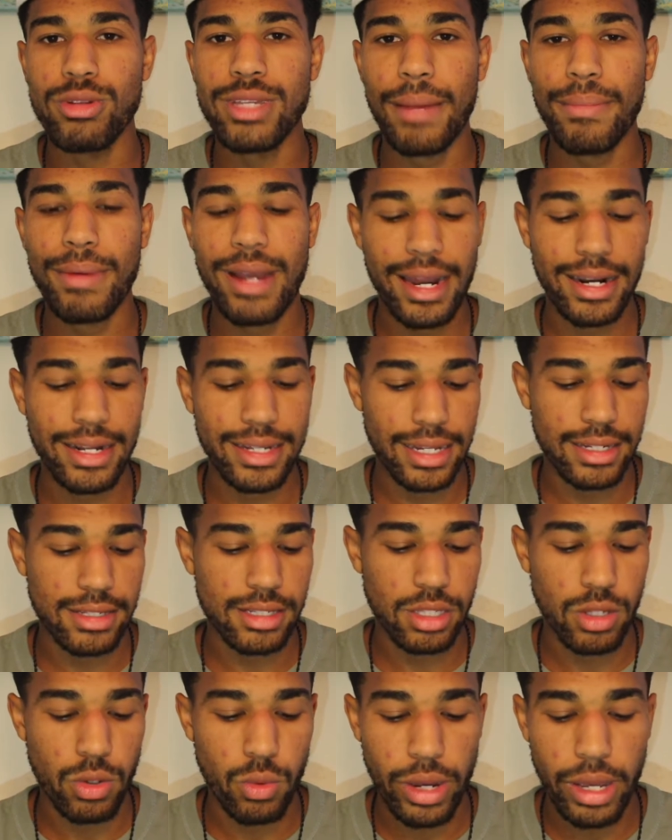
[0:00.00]
tab kind of gets
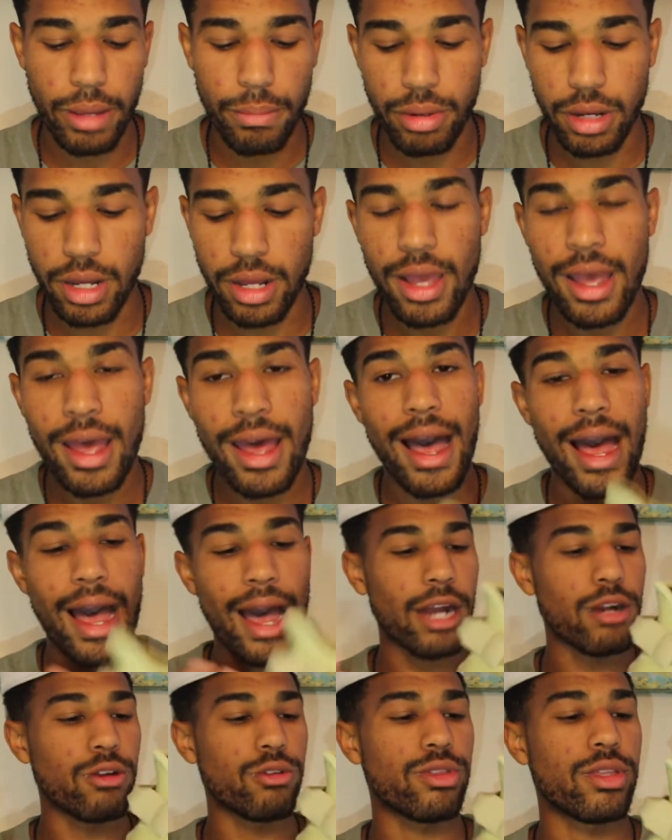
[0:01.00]
in the way, but
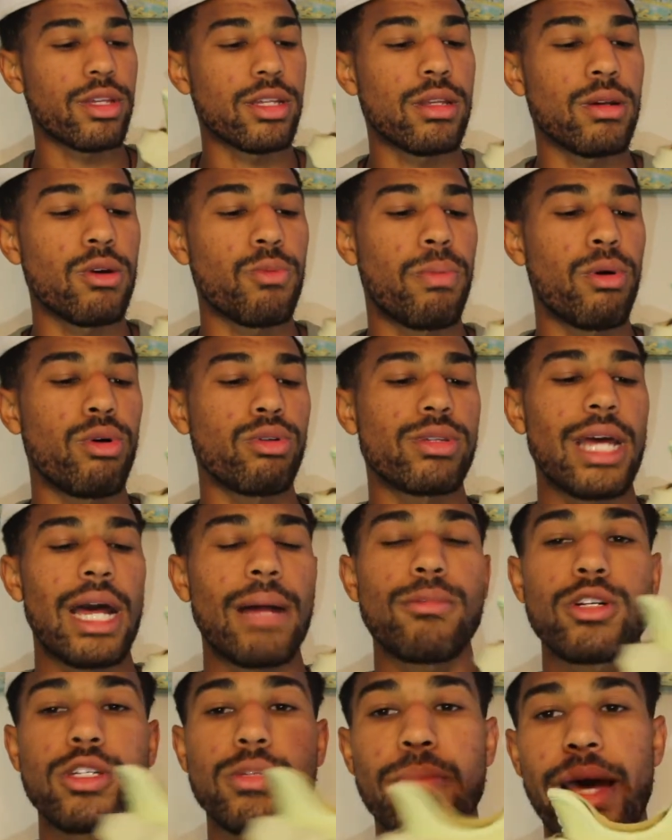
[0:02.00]
I don't think the pull
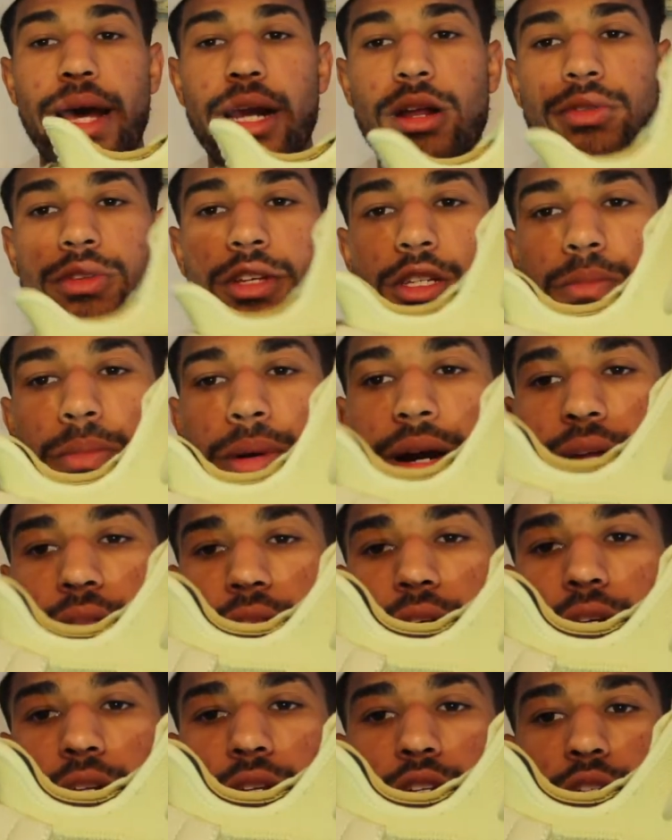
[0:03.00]
tab looks bad on this pair. I
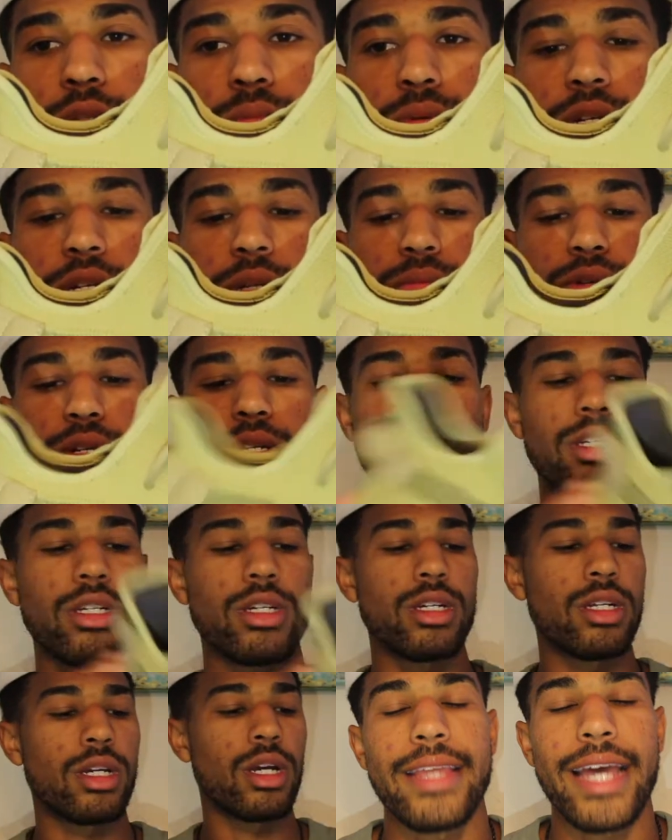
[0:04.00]
think it looks pretty
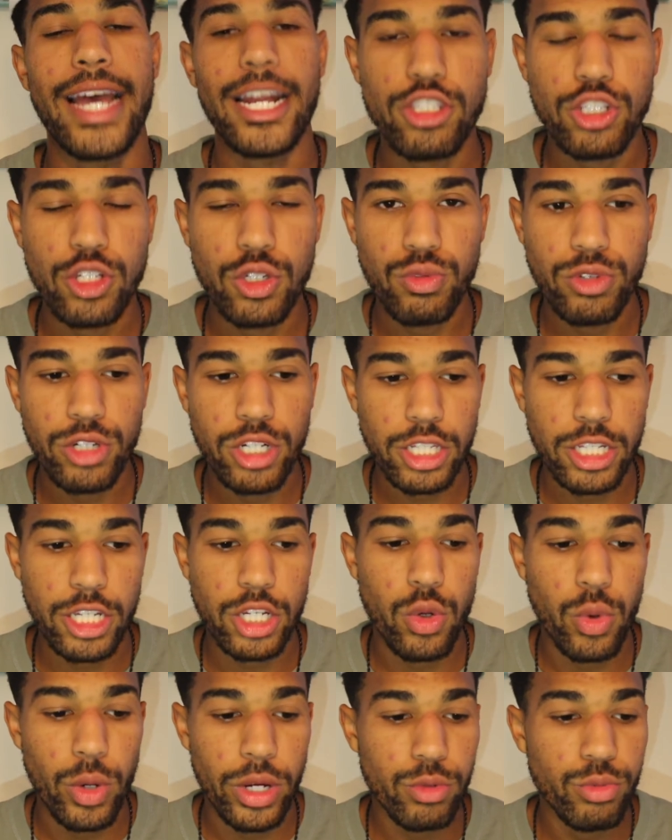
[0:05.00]
good. That's your really
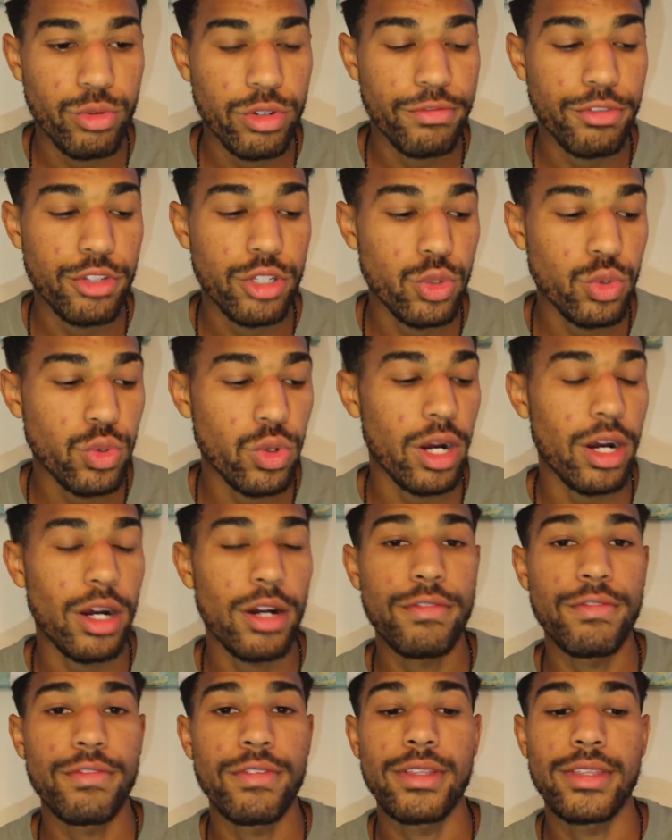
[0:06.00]
quick review
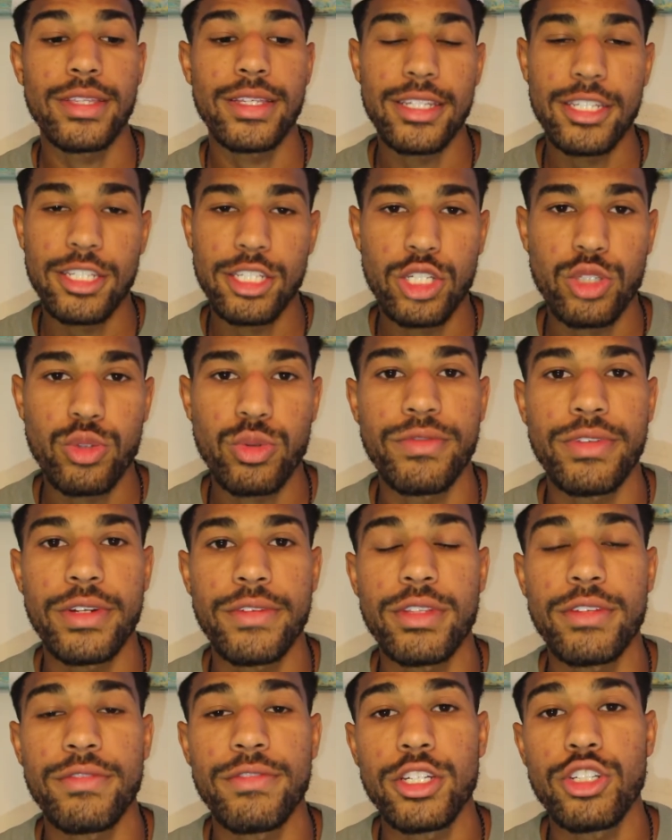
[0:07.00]
of the Yeezy
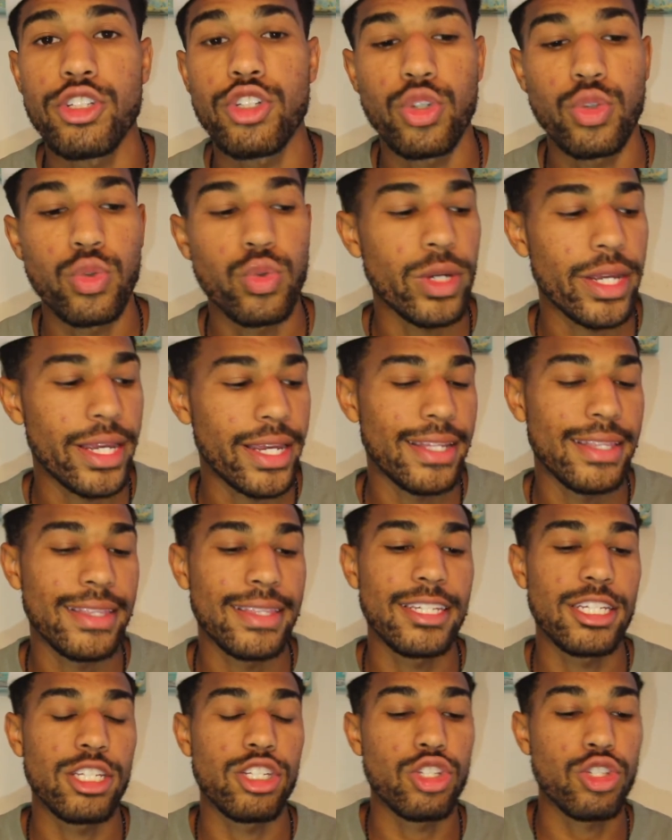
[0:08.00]
350 V2 in
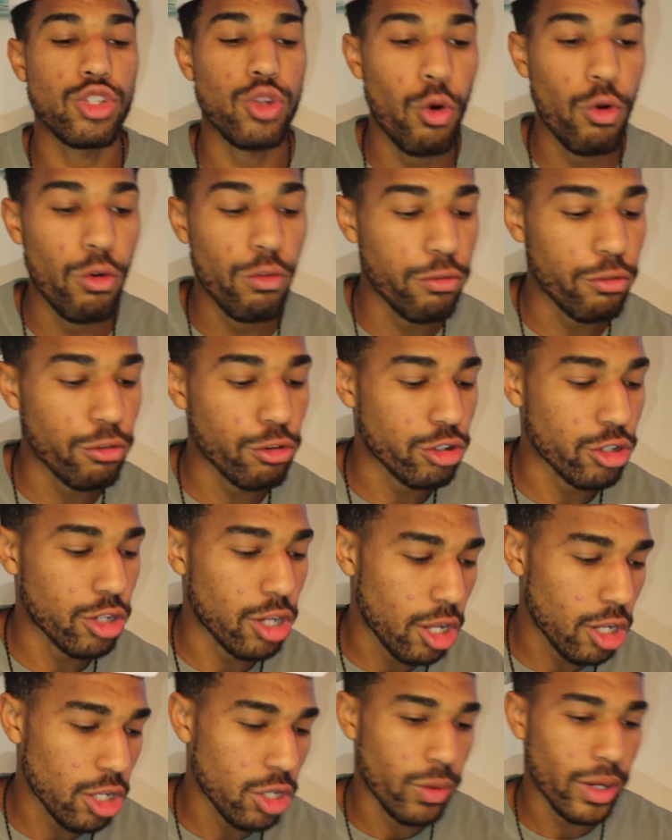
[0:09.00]
the Sulfur
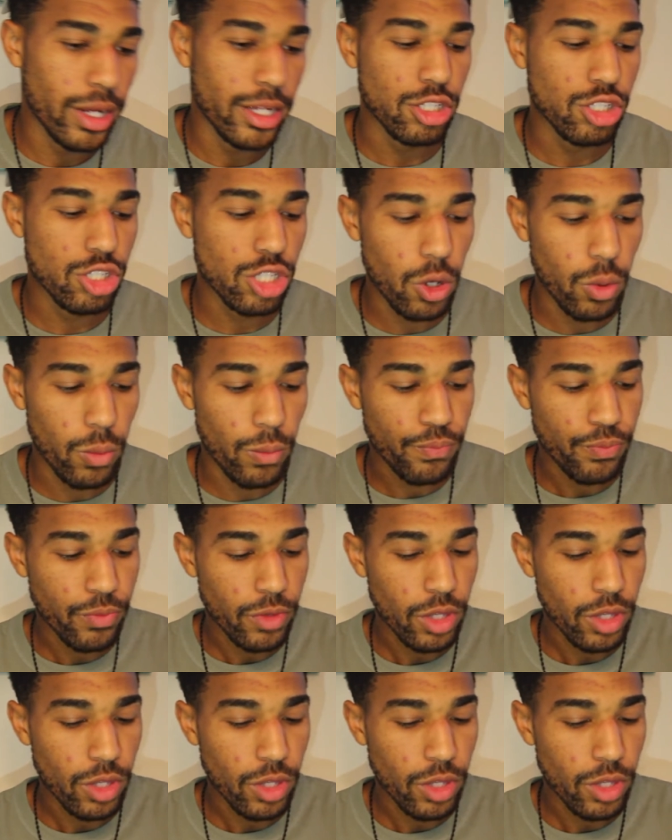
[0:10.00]
colorway. So